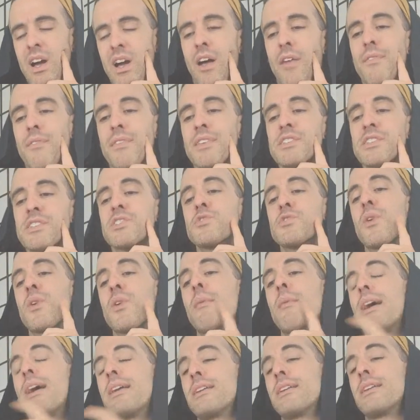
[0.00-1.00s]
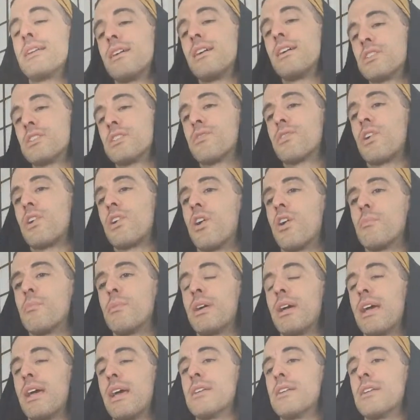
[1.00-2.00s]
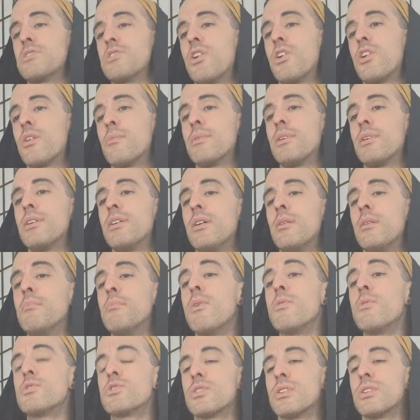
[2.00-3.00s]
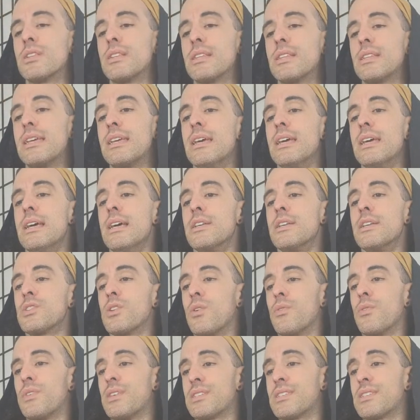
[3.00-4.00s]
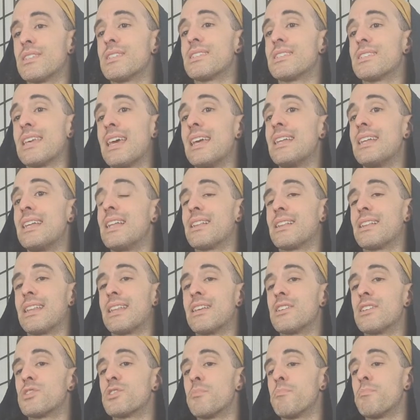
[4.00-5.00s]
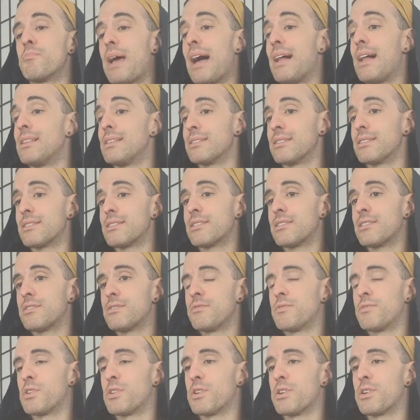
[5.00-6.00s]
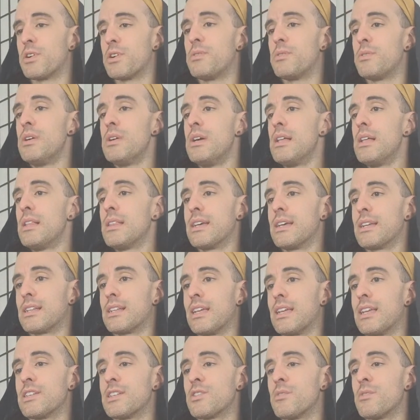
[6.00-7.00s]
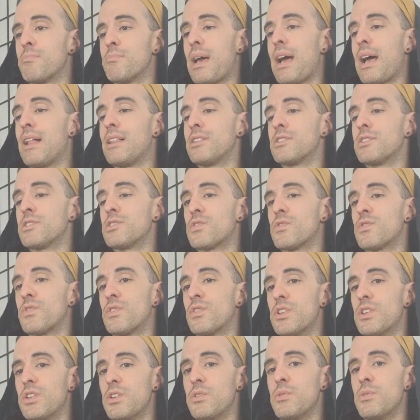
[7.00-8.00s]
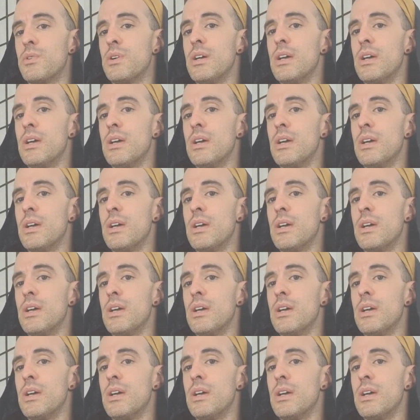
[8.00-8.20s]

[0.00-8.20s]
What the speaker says: this is reminding us of karma and dharma emotionally. So this is saying that things are balanced, Virgo. Like things are balanced for you.